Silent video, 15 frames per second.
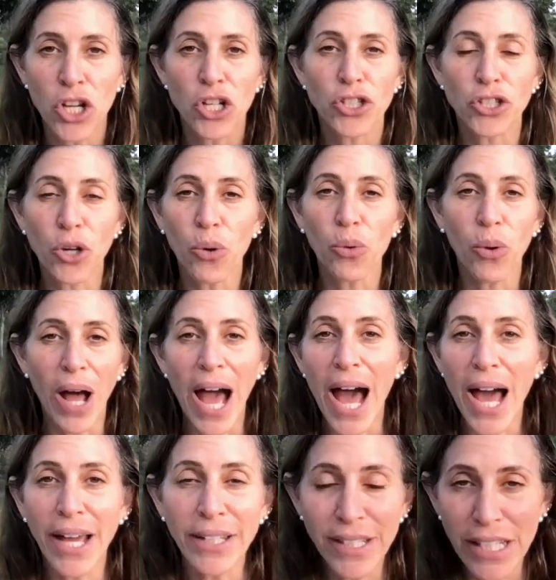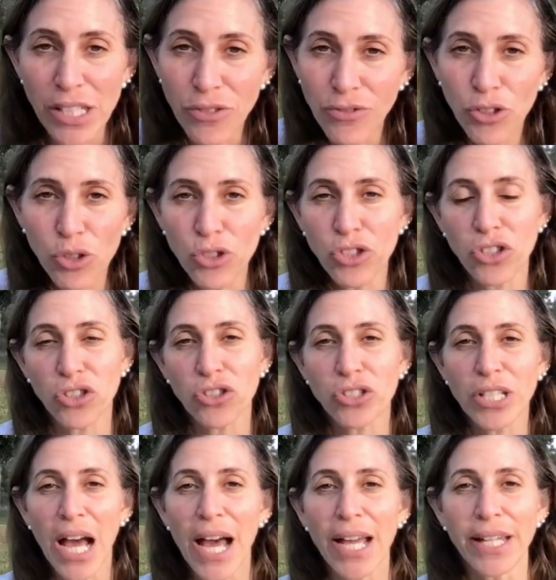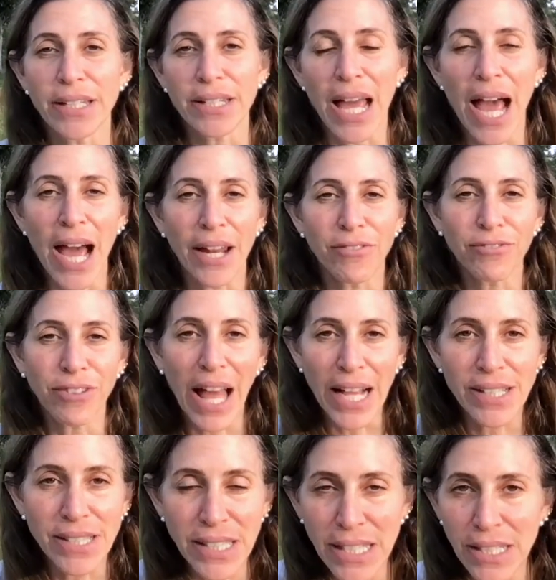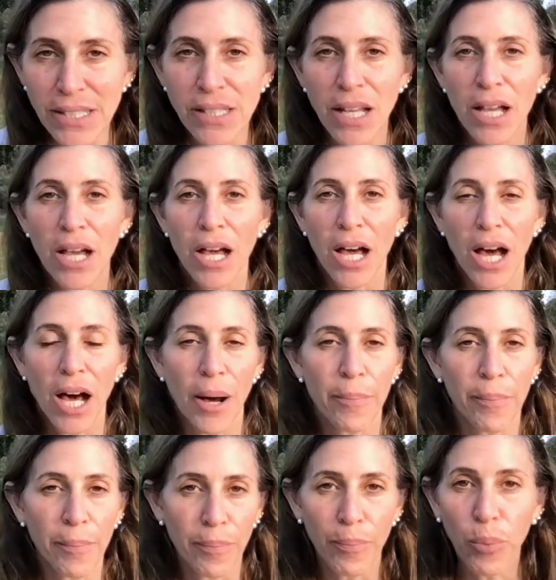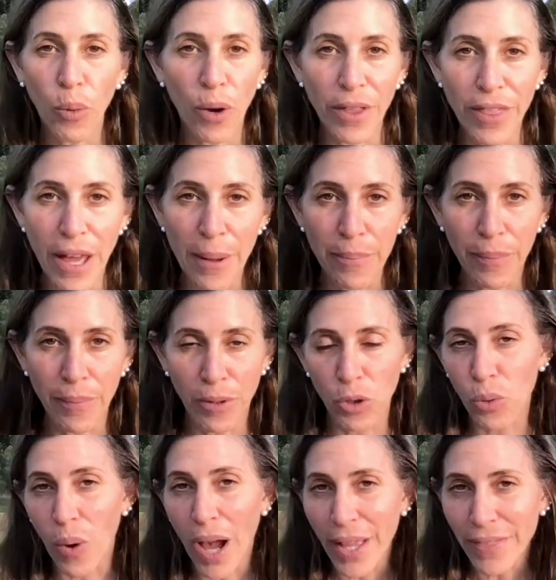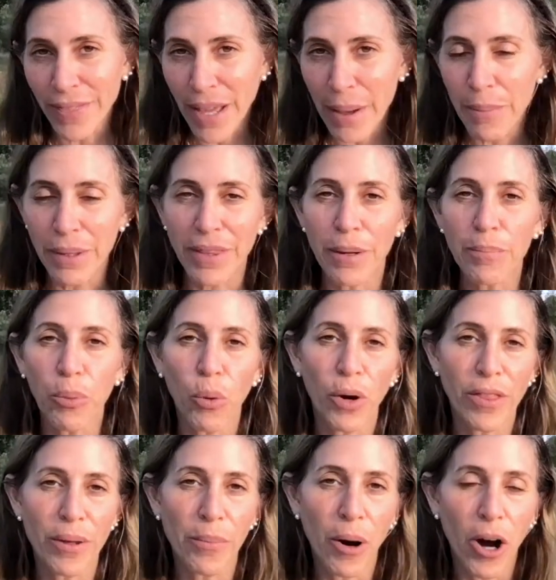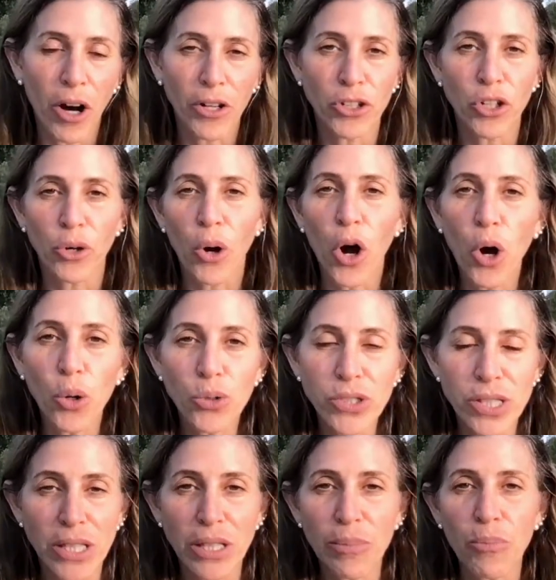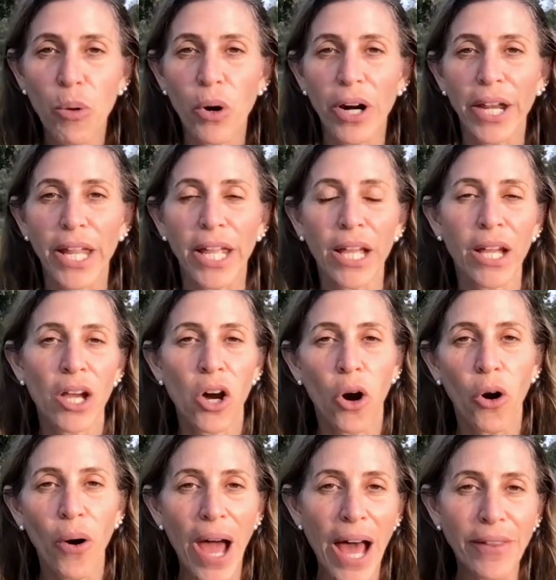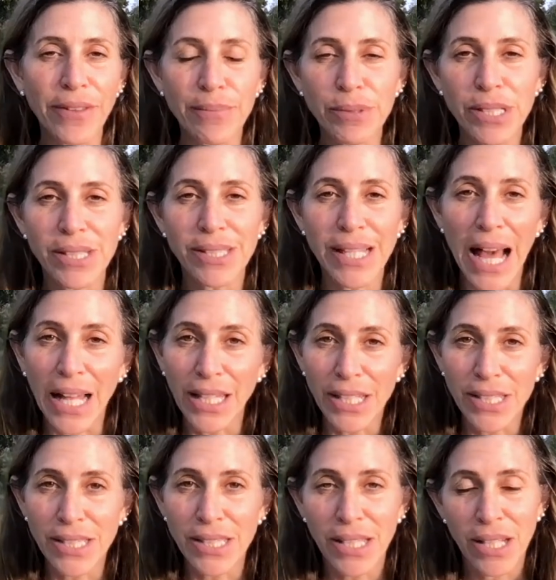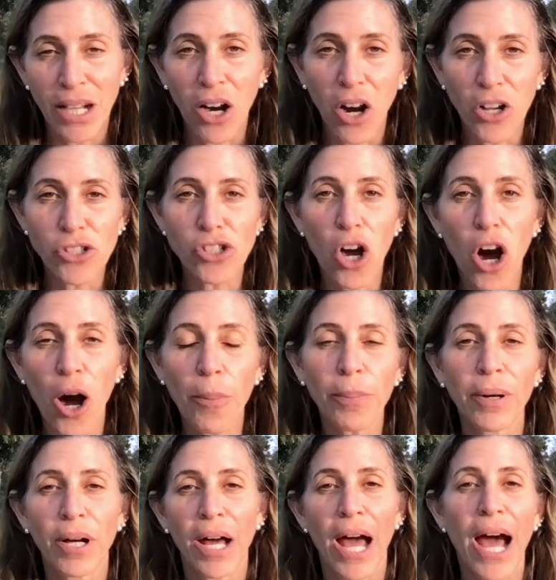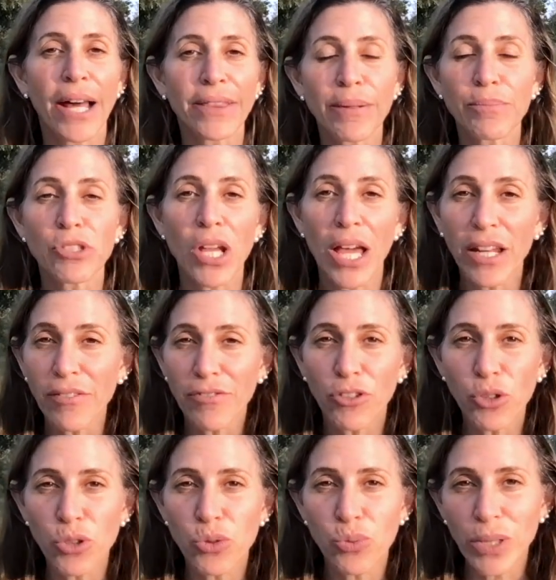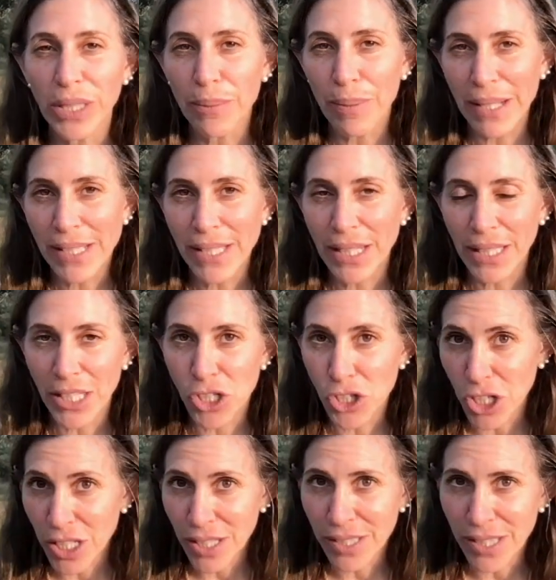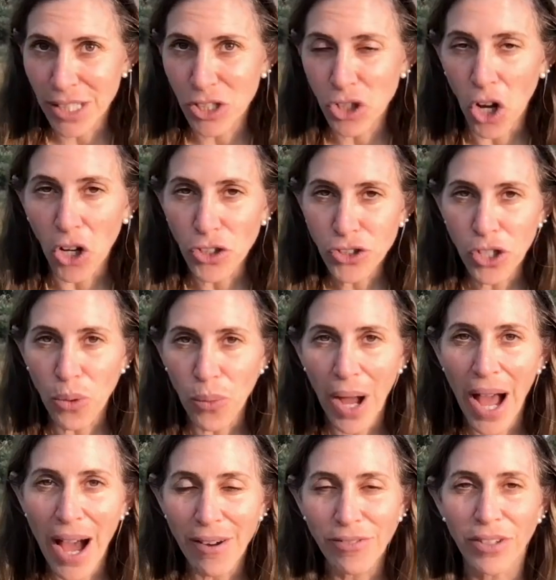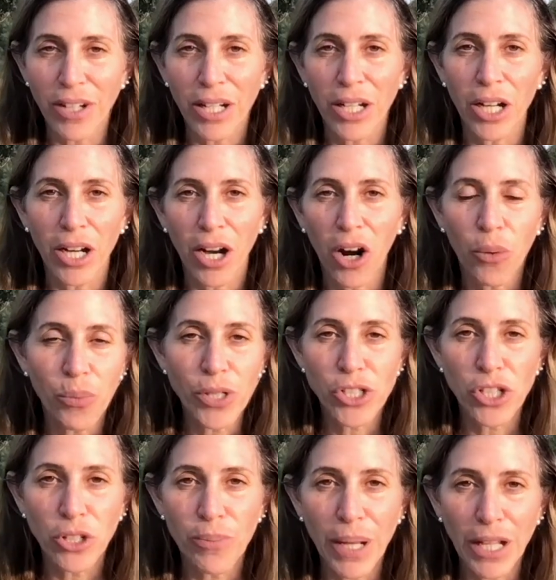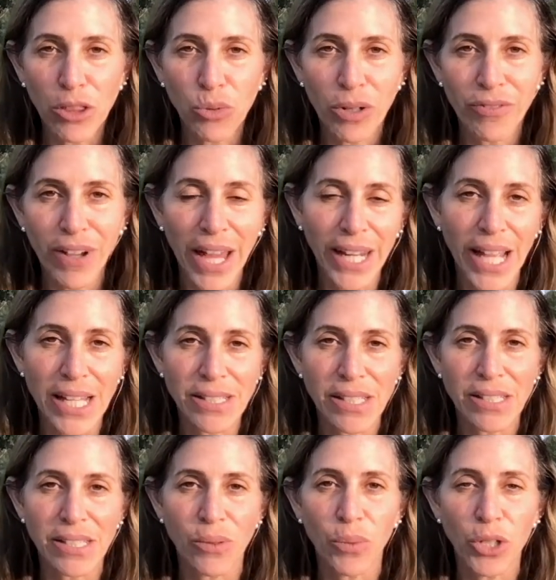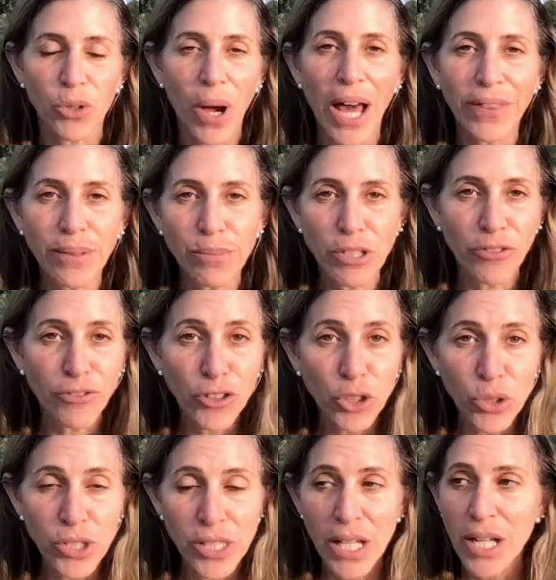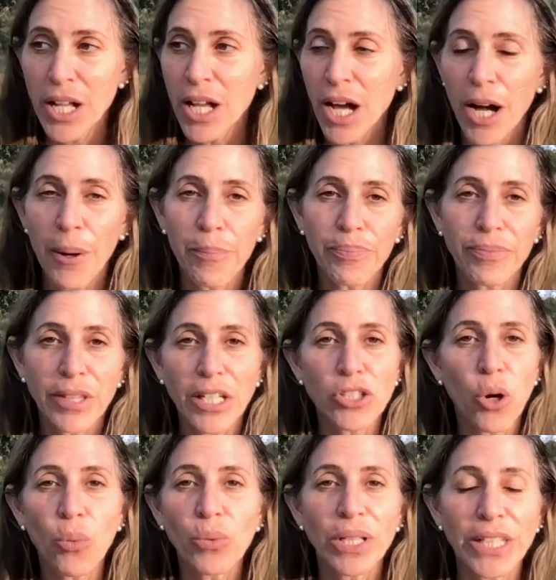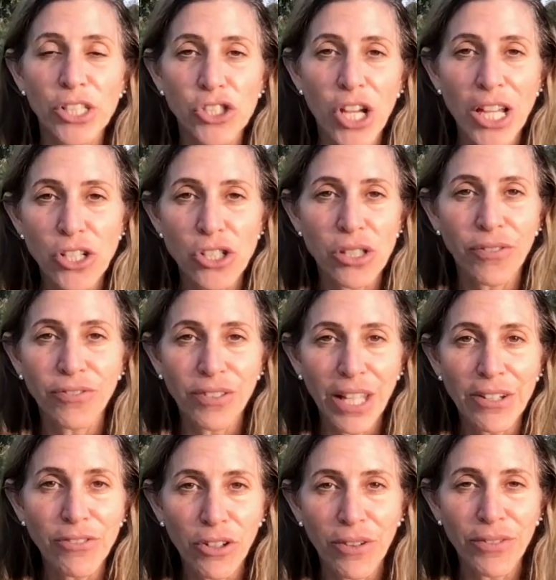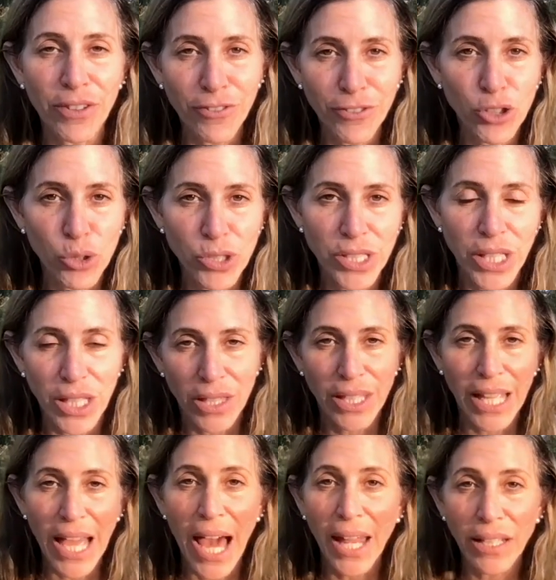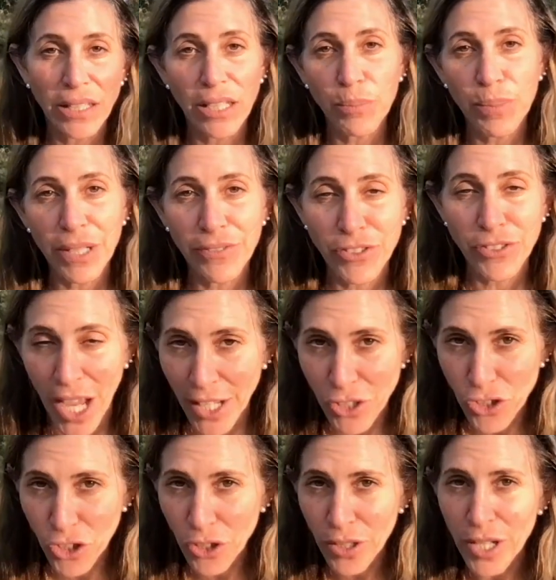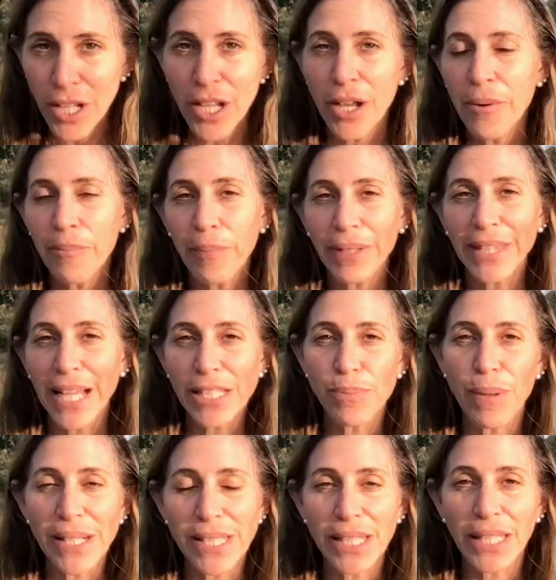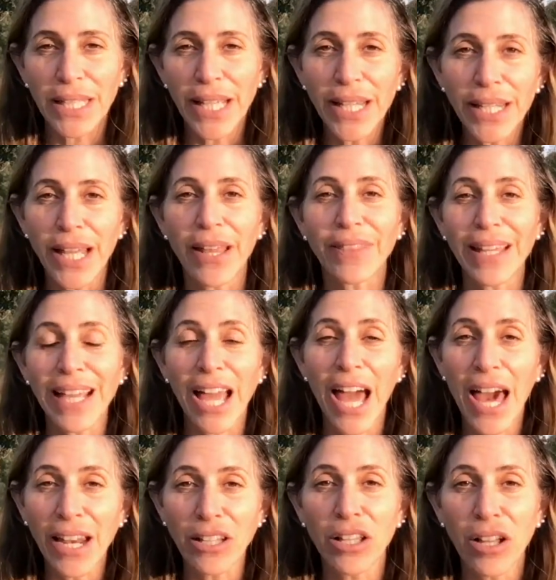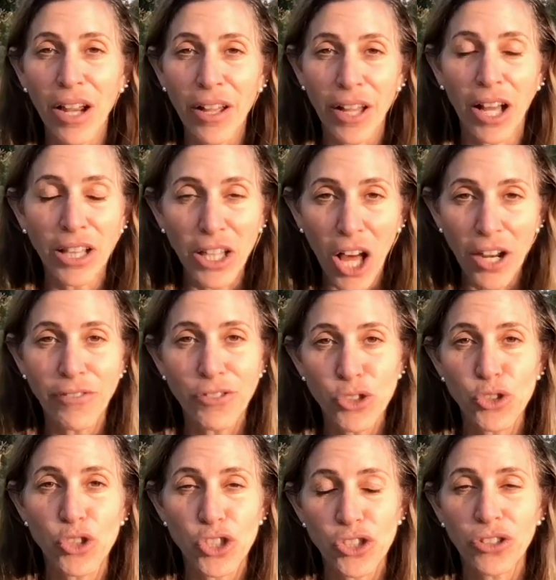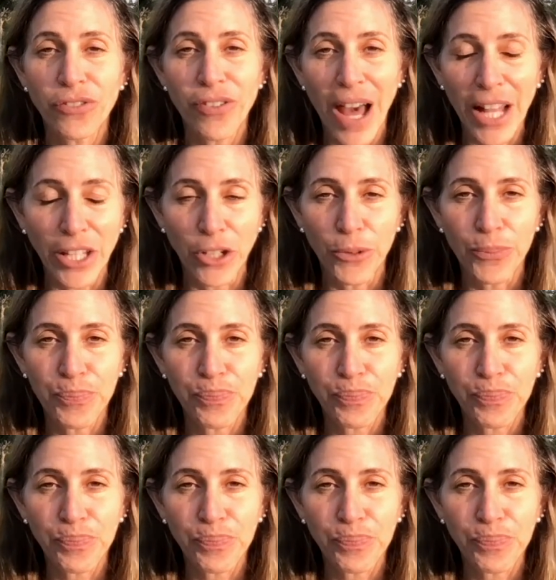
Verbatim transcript: So add these foods to your diet. Add flax seeds, pour them, grind them, and then pour them on your oats in the morning, or add them to salads on top. Add them to any foods, really. Basically, chia seeds also have are rich in omega-3 fatty acids, and when you add them to foods, they don't really change the flavor of the foods. They add a little bit of texture, but that's basically it, and they add a lot of nutritional value.